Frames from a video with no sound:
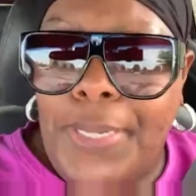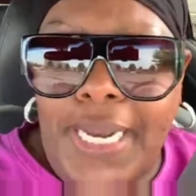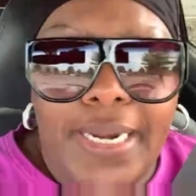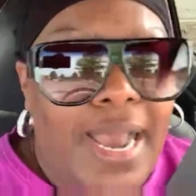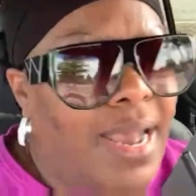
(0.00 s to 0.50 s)

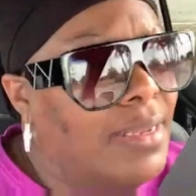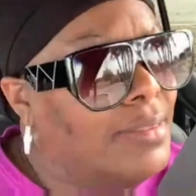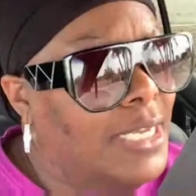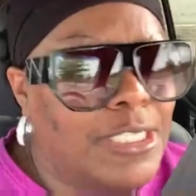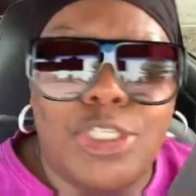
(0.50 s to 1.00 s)
But
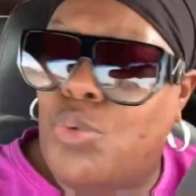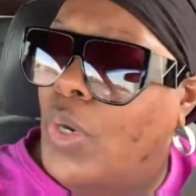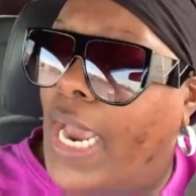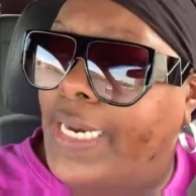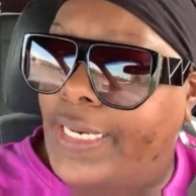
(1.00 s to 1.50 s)
this is
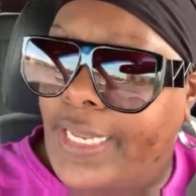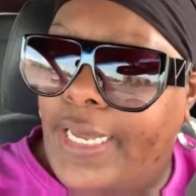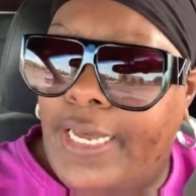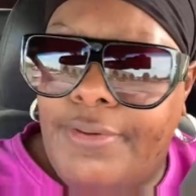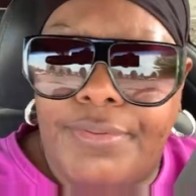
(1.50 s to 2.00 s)
what I
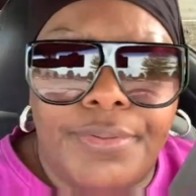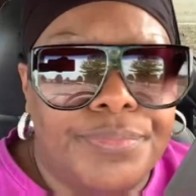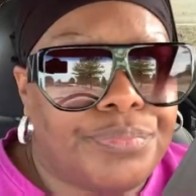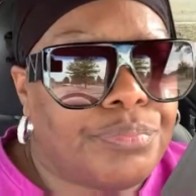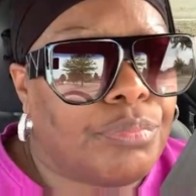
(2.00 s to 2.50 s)
love.
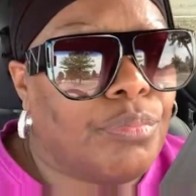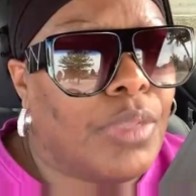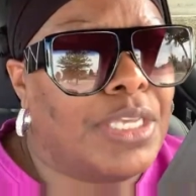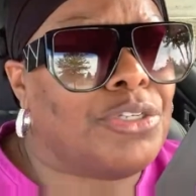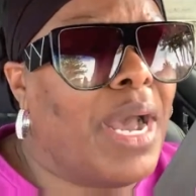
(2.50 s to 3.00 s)

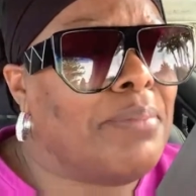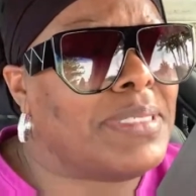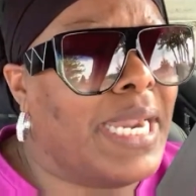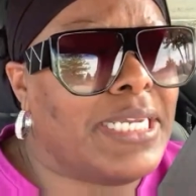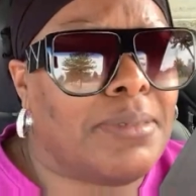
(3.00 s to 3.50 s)
So
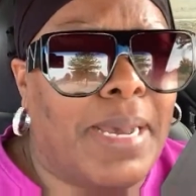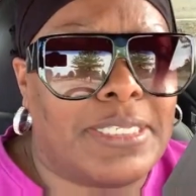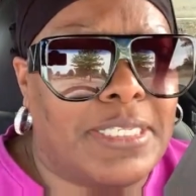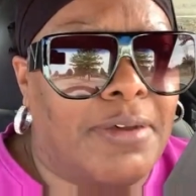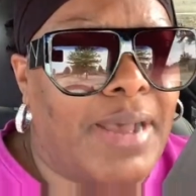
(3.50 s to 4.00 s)
I'm saying to
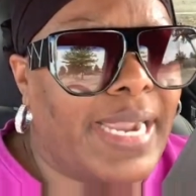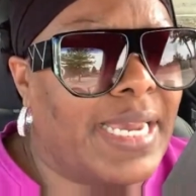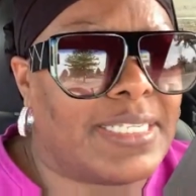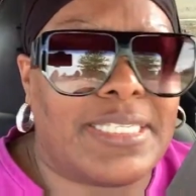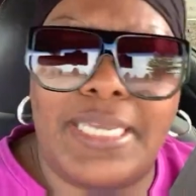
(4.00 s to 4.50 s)
myself, I
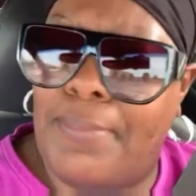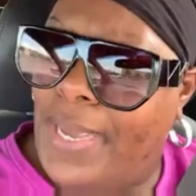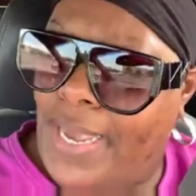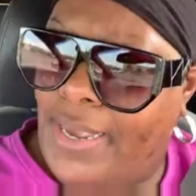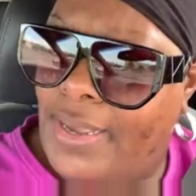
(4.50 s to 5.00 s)
got to step
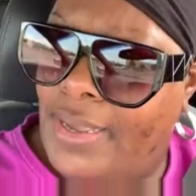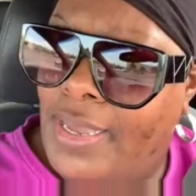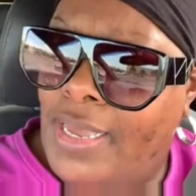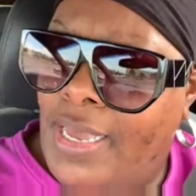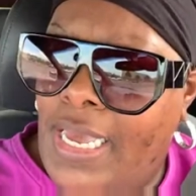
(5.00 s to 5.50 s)
back
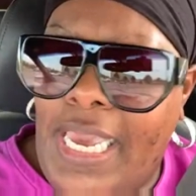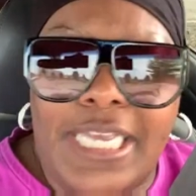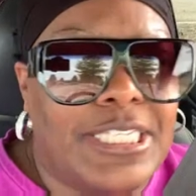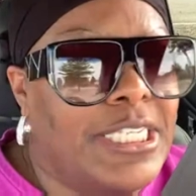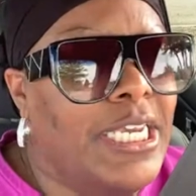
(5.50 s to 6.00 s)

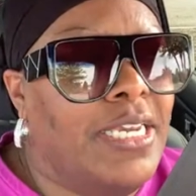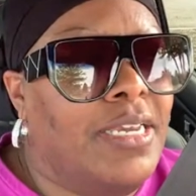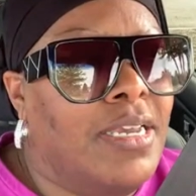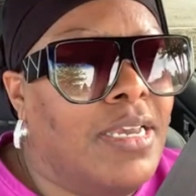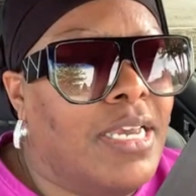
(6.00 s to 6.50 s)
and
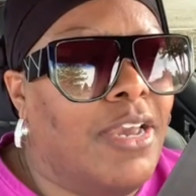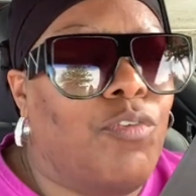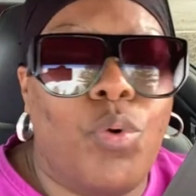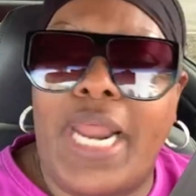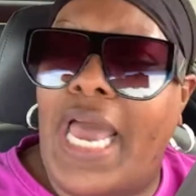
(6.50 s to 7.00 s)
see
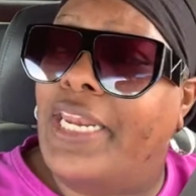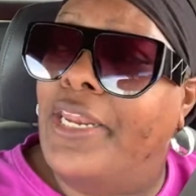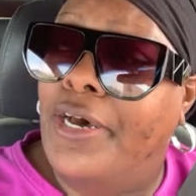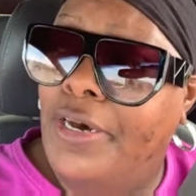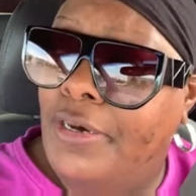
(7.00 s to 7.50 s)
if what I
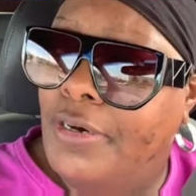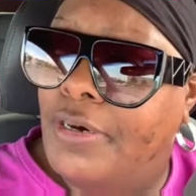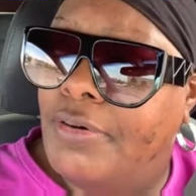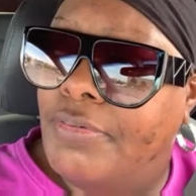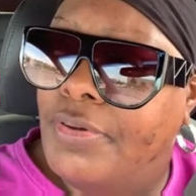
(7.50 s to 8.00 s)

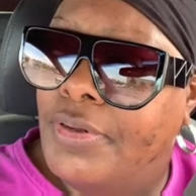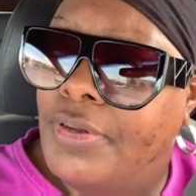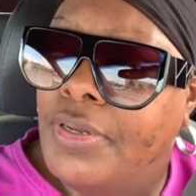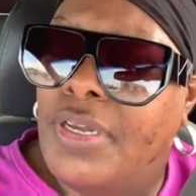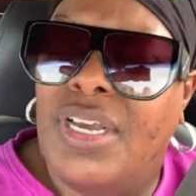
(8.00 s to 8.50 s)
love
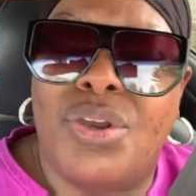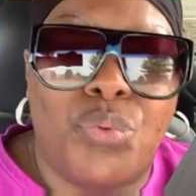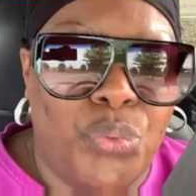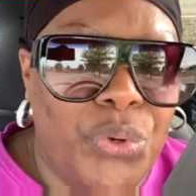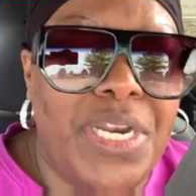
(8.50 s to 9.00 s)

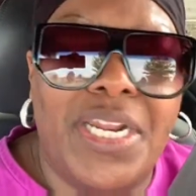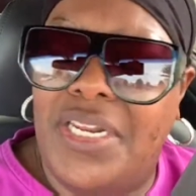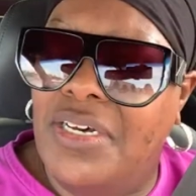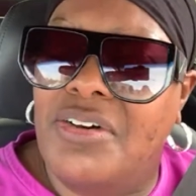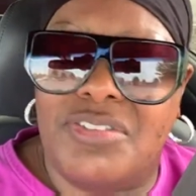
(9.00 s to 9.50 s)
really
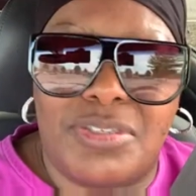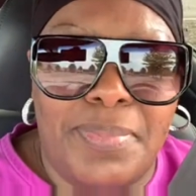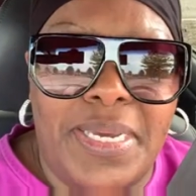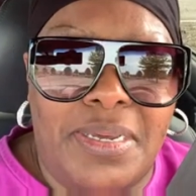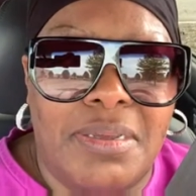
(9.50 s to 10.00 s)
loves
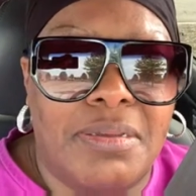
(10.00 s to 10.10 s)
me.